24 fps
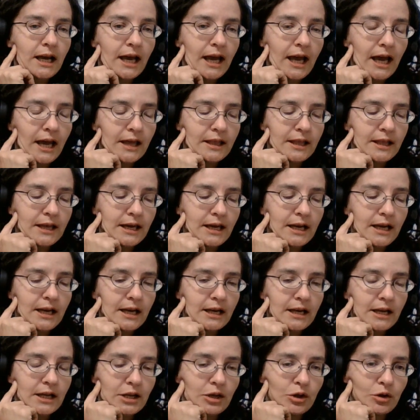And
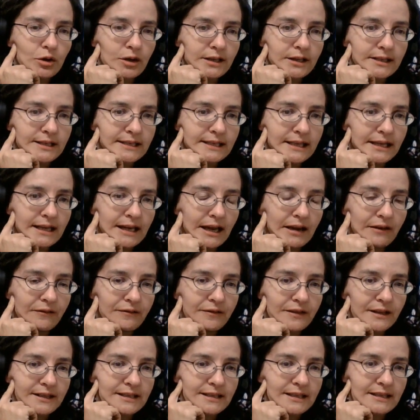then you can see if
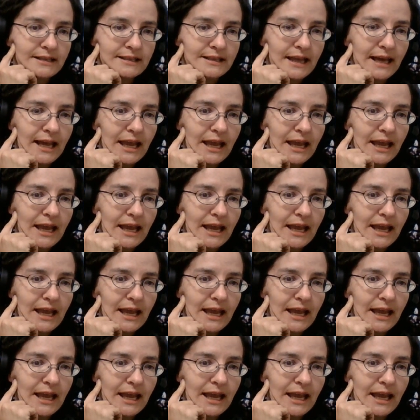this is the